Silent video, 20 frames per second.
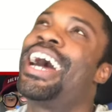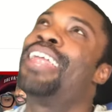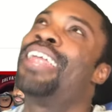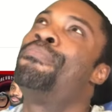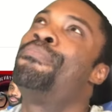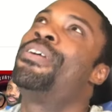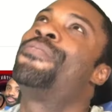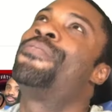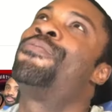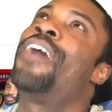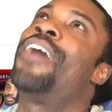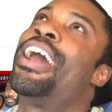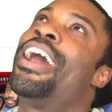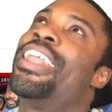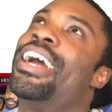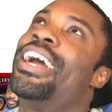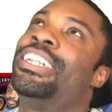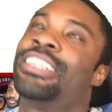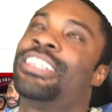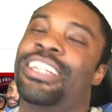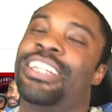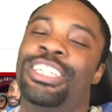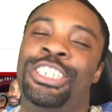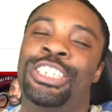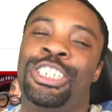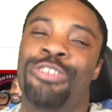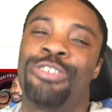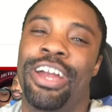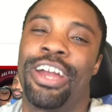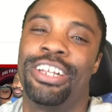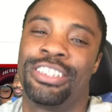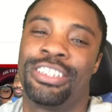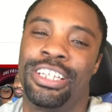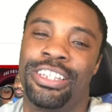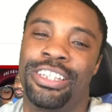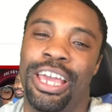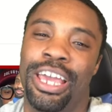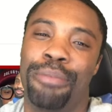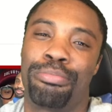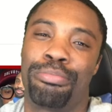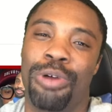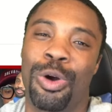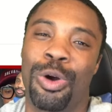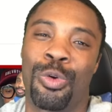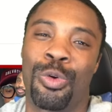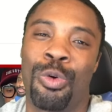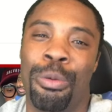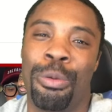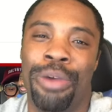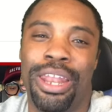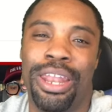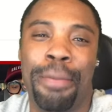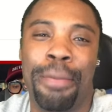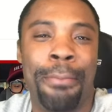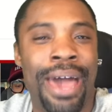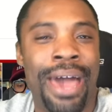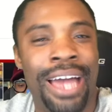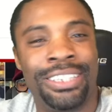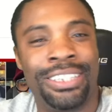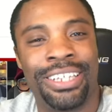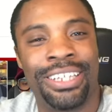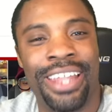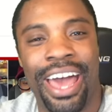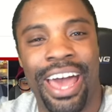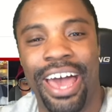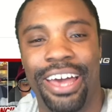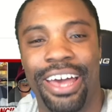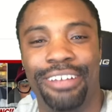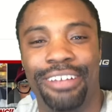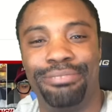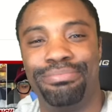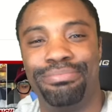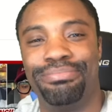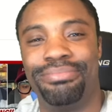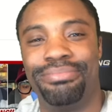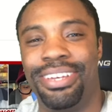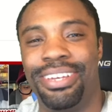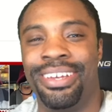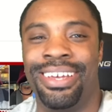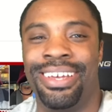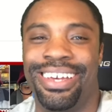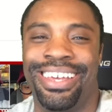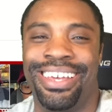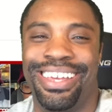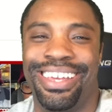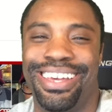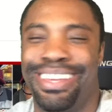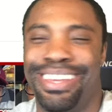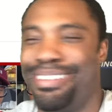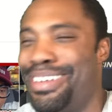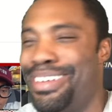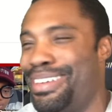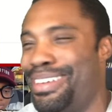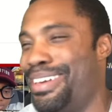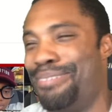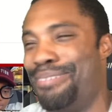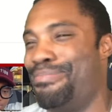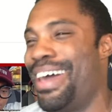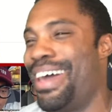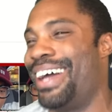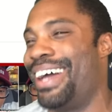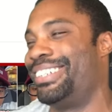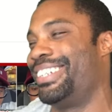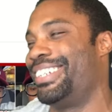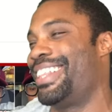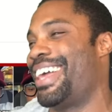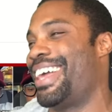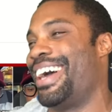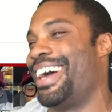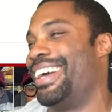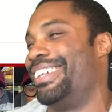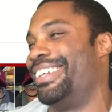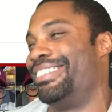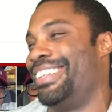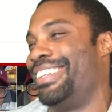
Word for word: financially straight to date broke women. Imagine that. Imagine that.